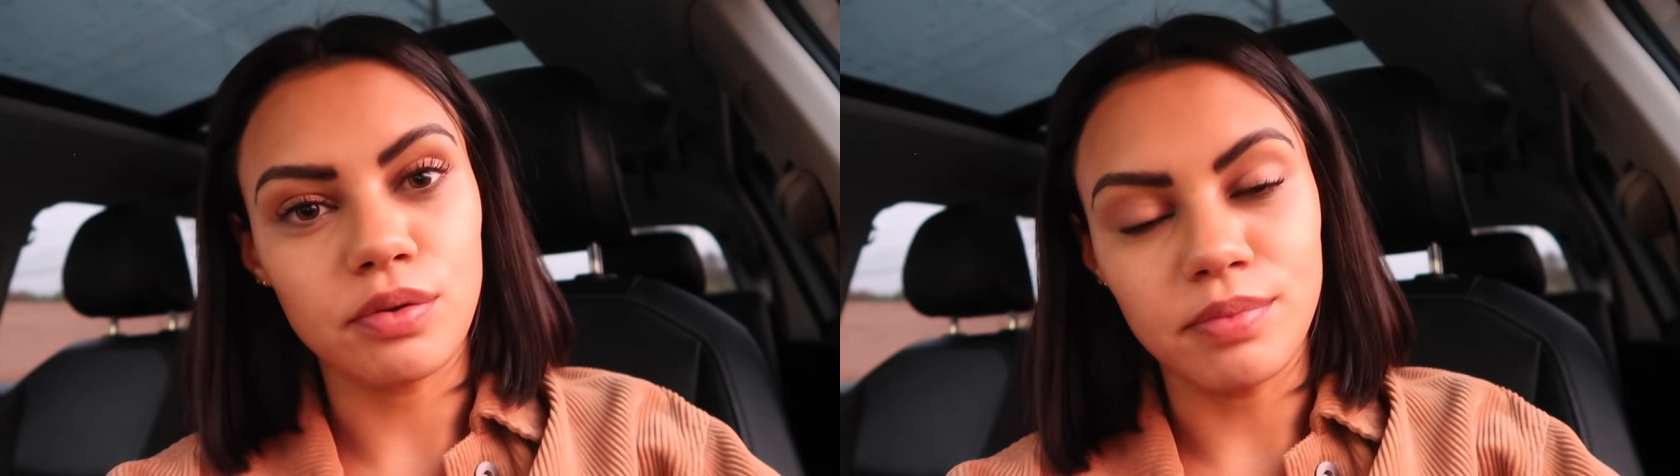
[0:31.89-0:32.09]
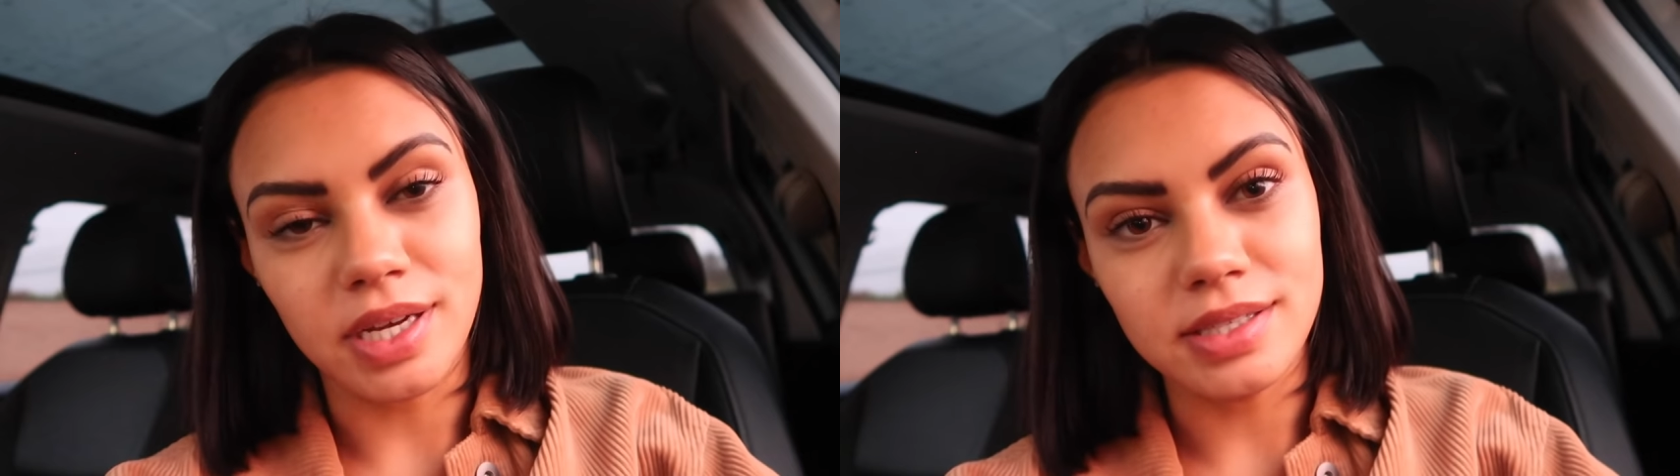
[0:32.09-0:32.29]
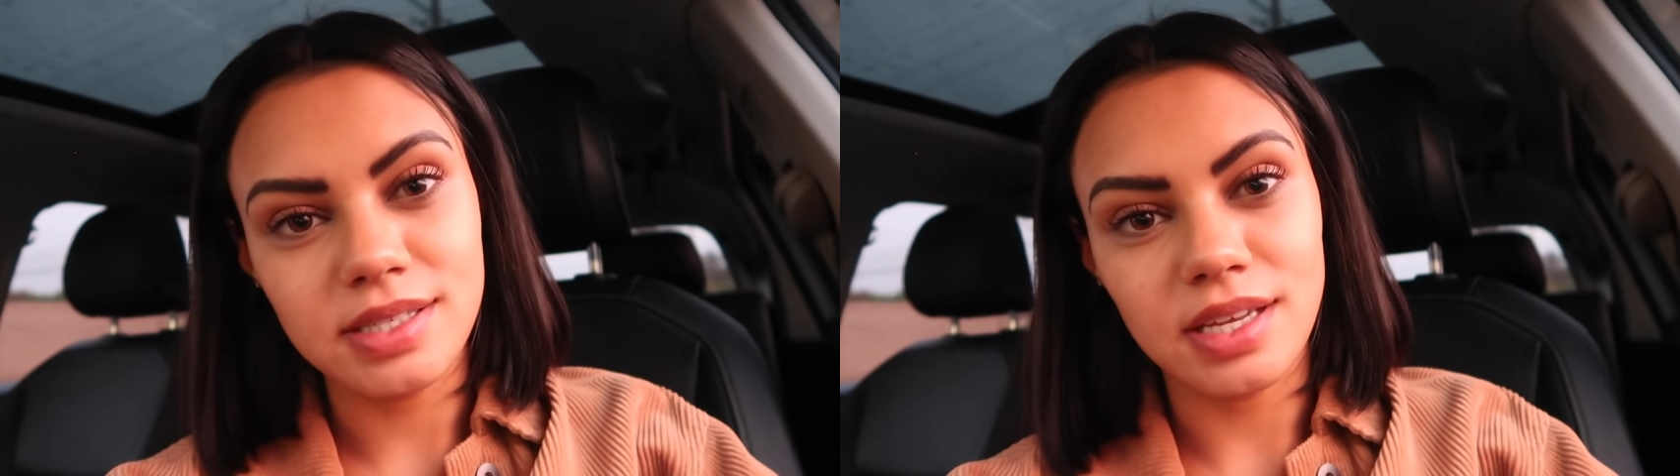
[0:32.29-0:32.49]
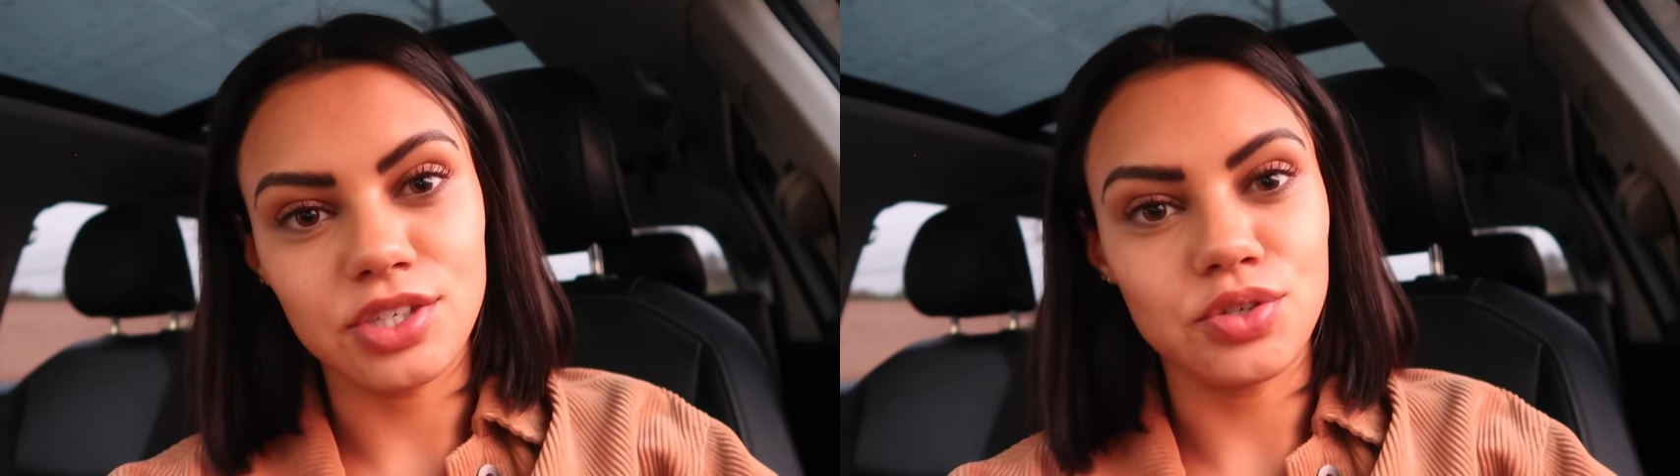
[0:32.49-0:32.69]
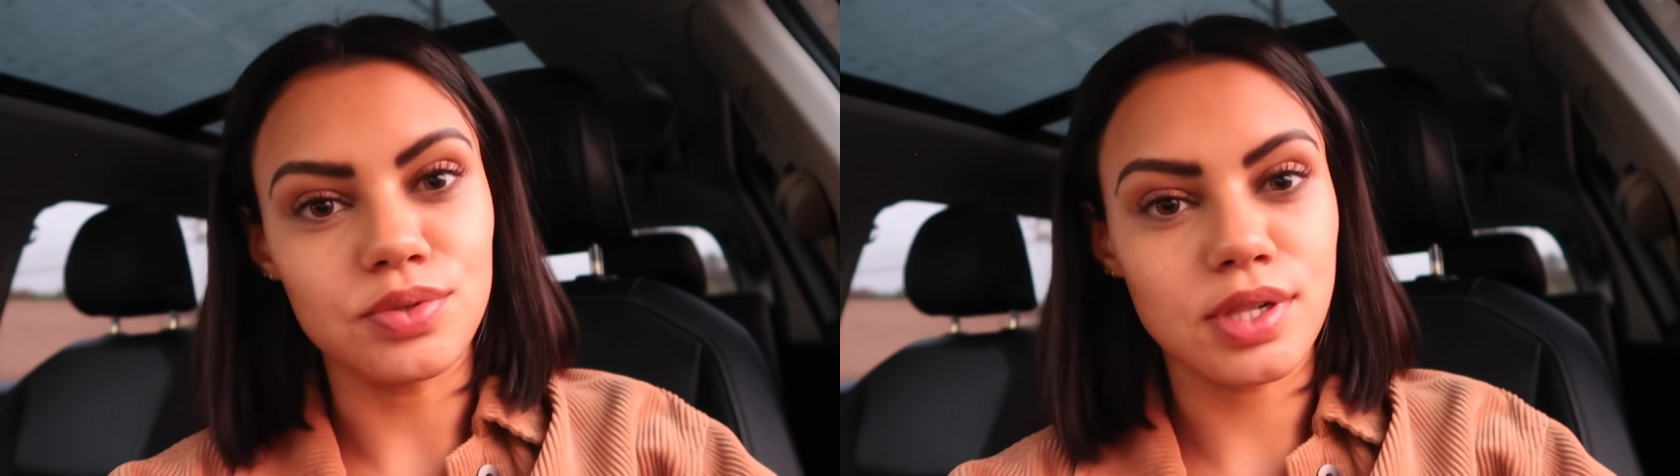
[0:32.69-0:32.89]
months
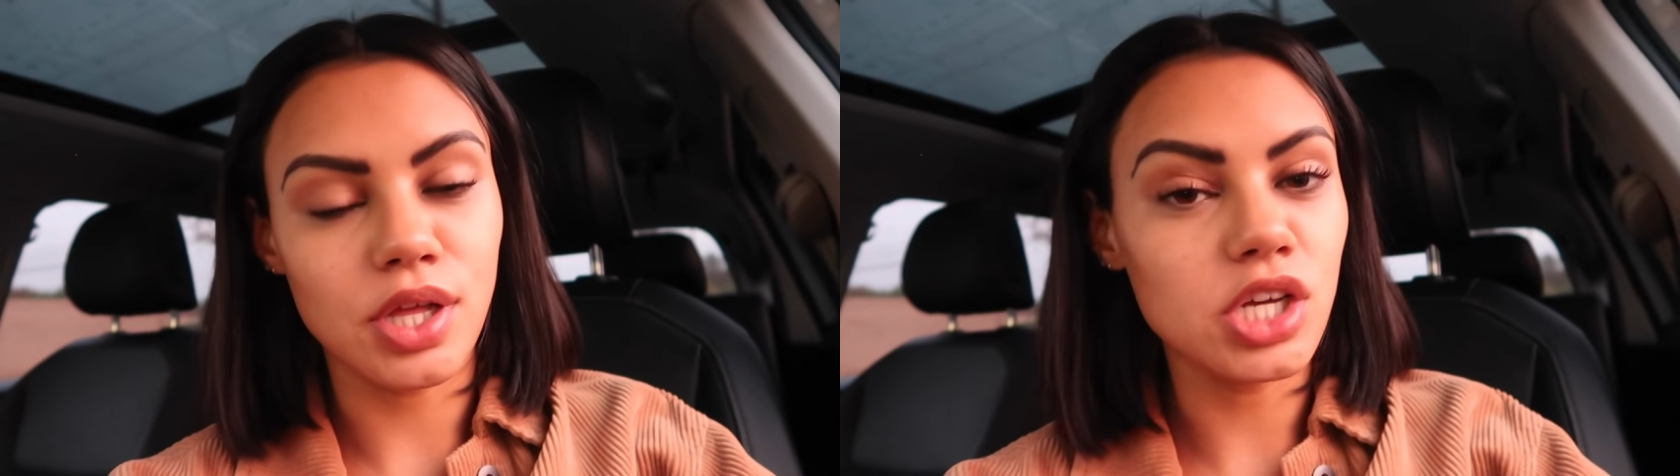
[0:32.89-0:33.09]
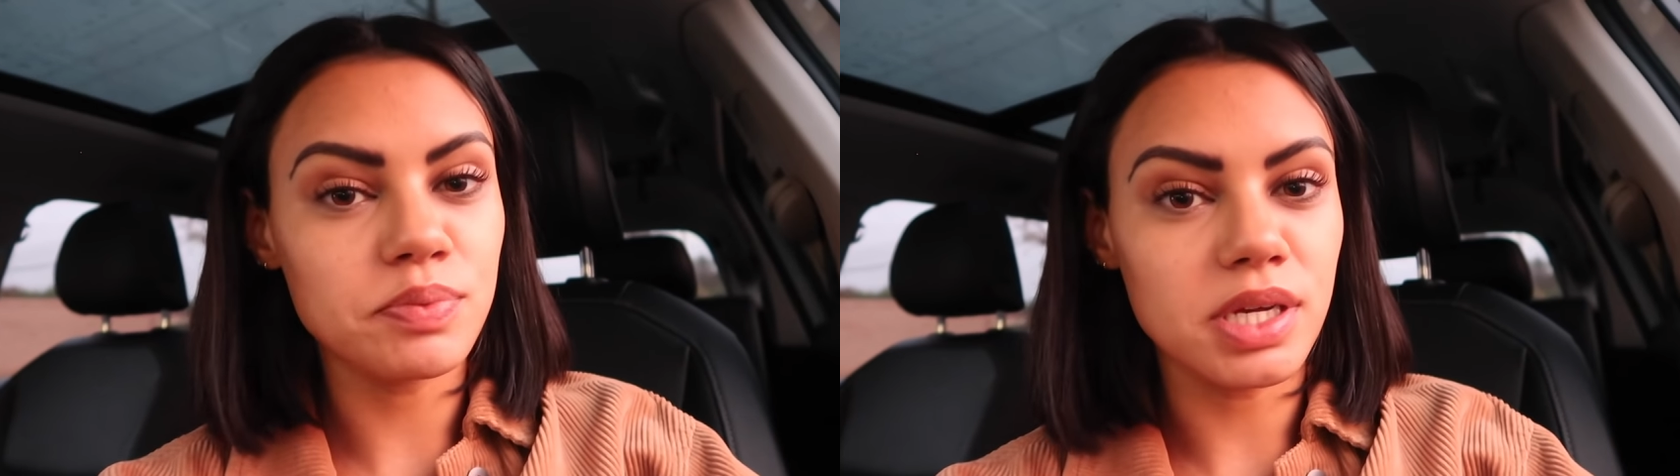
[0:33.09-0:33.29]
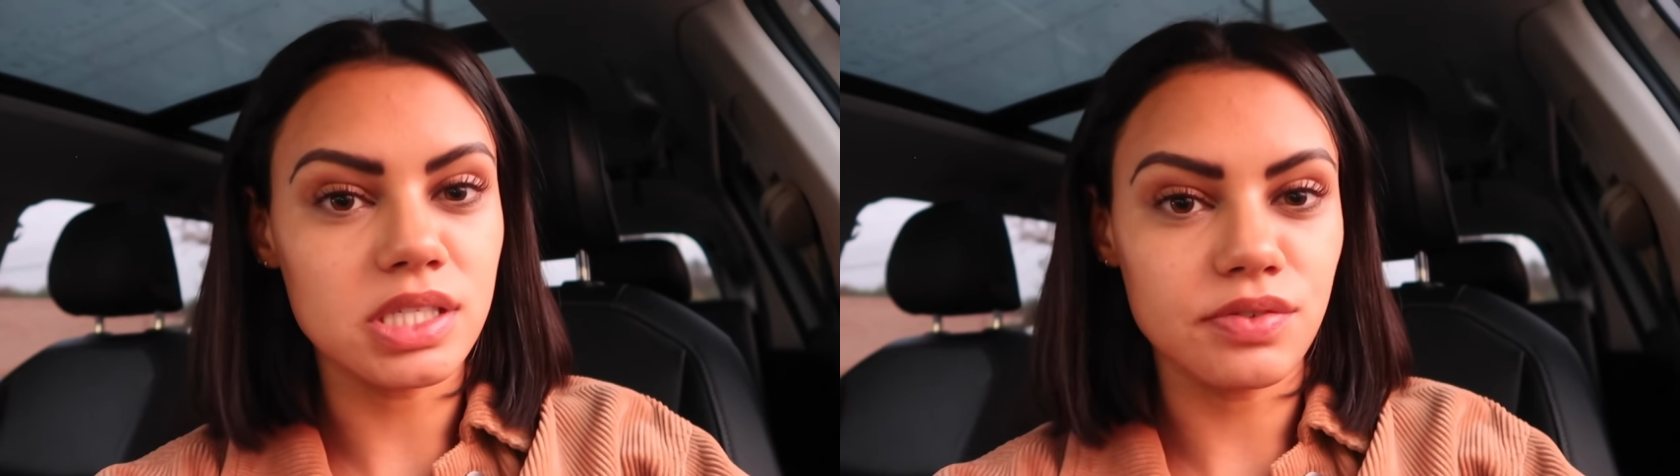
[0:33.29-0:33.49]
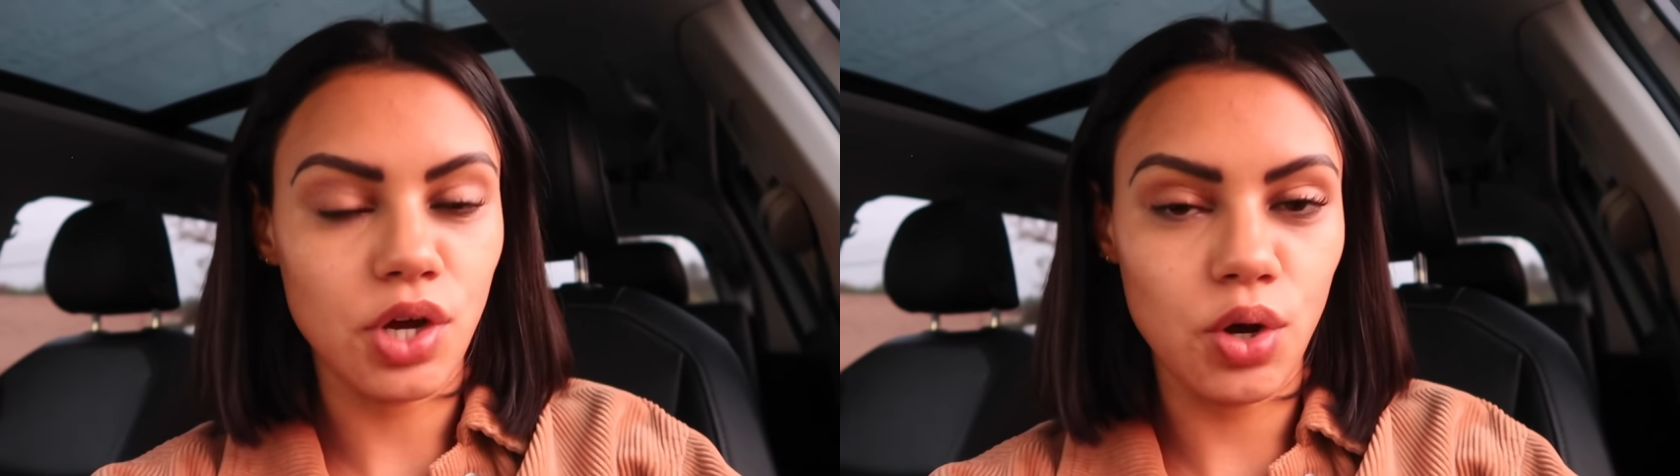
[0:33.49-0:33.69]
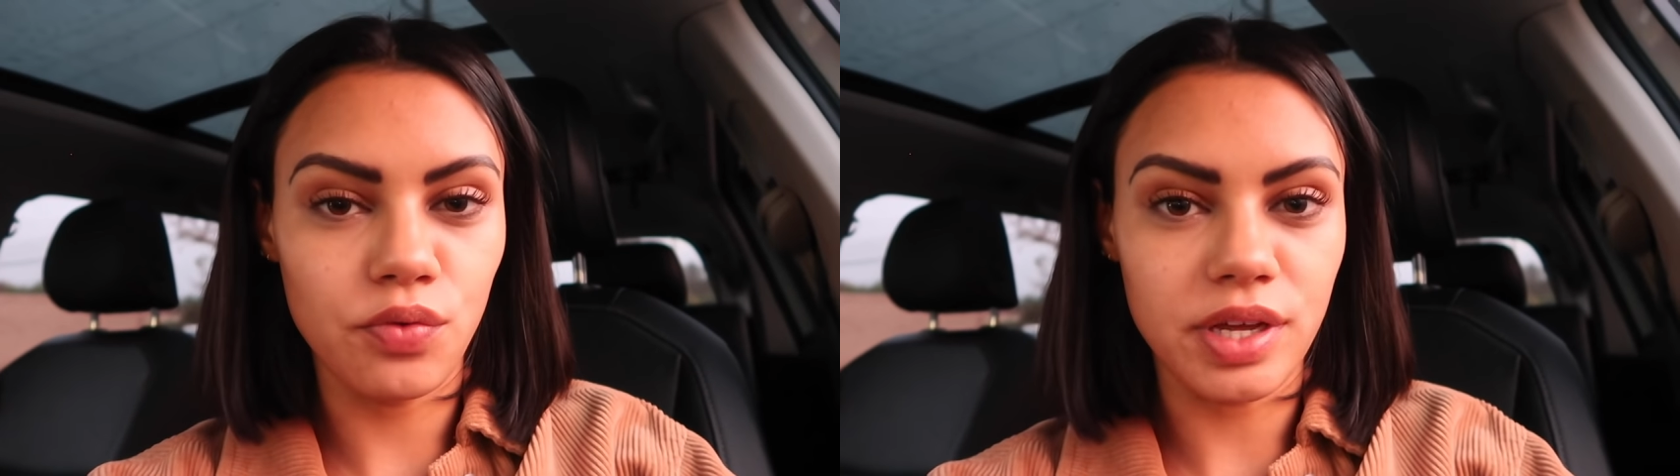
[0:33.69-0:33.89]
and she was closed because of
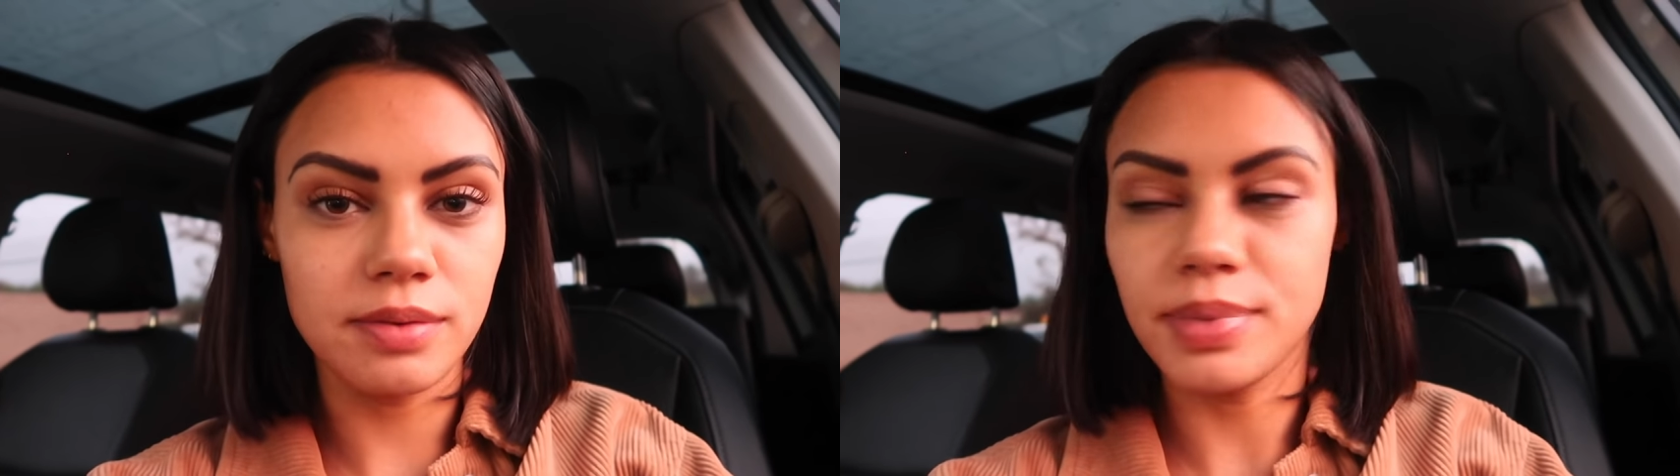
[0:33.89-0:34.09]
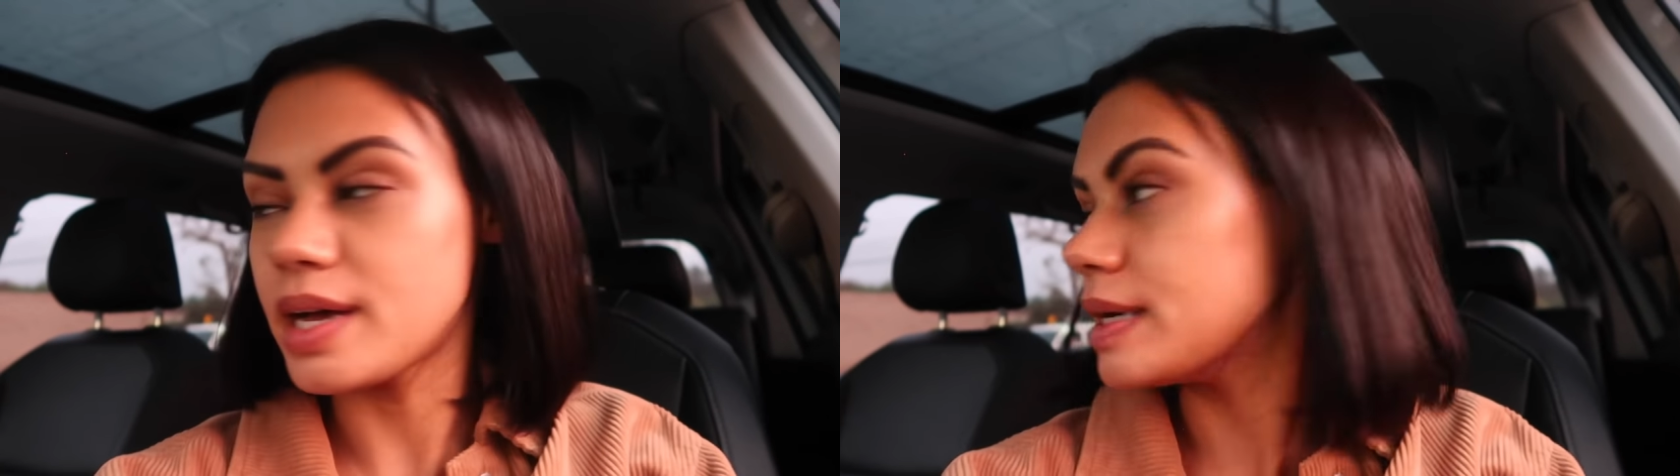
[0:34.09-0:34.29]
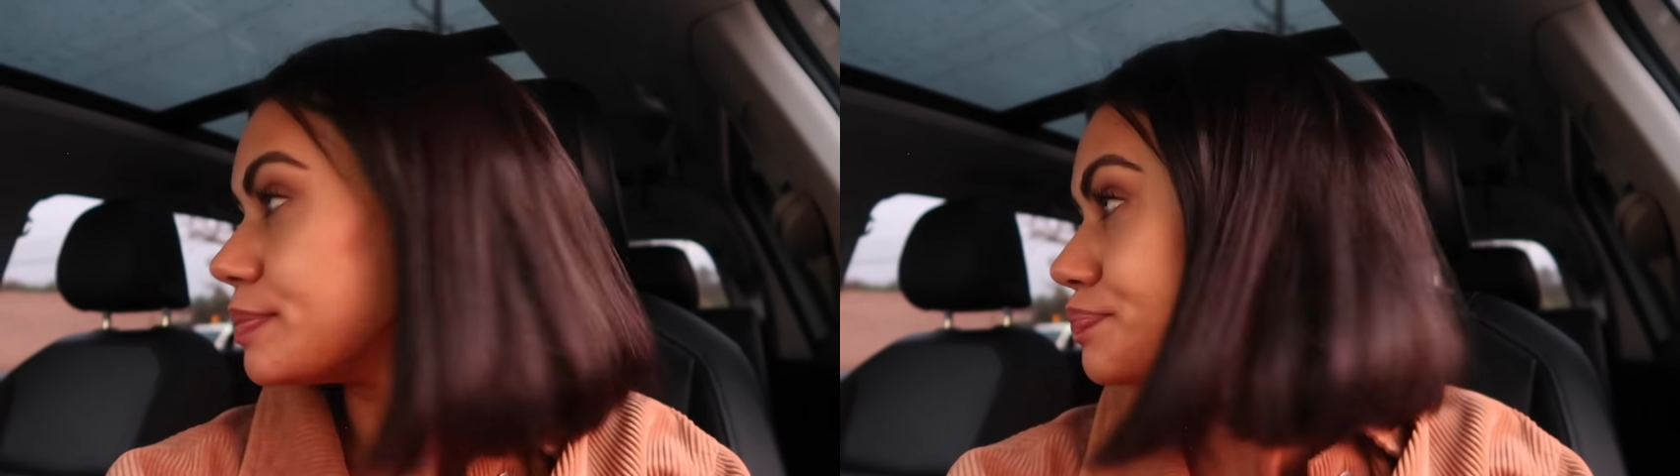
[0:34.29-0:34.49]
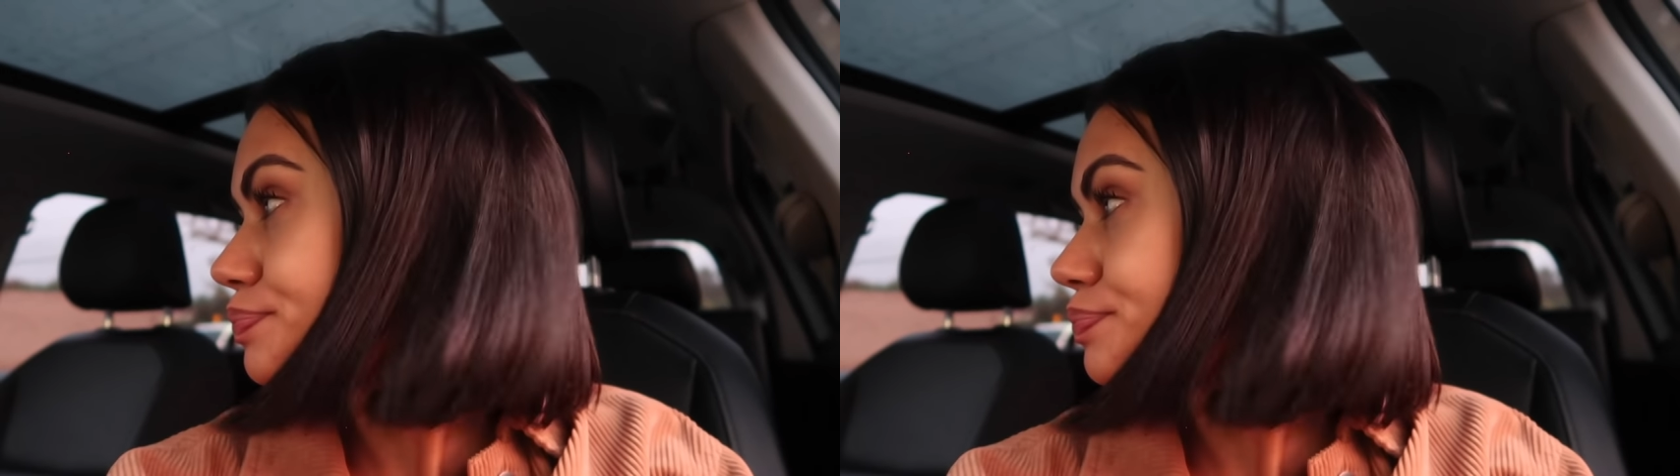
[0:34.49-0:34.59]
COVID, but